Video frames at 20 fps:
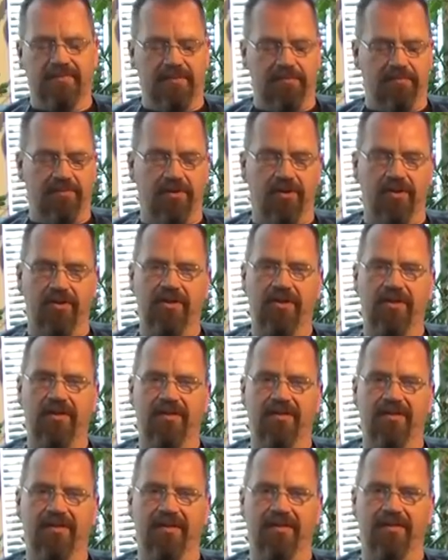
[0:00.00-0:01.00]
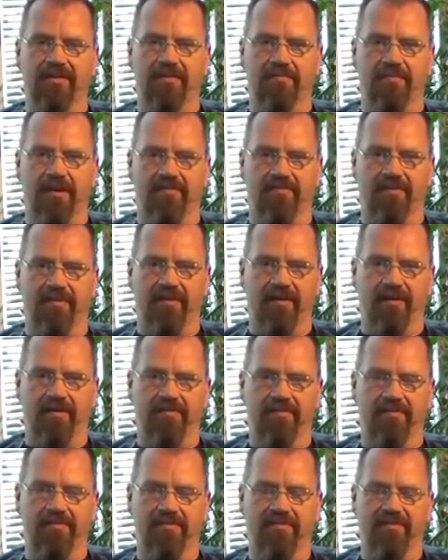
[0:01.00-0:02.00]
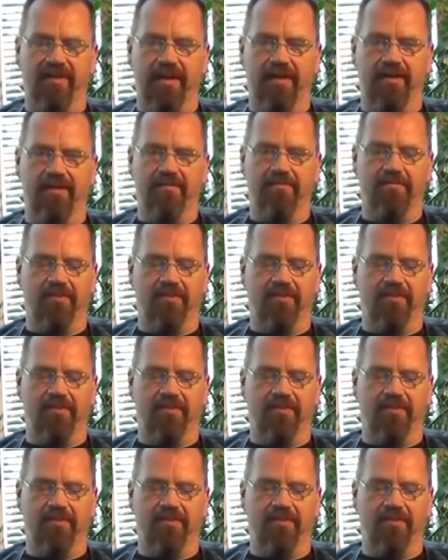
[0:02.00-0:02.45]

party in the Bavarian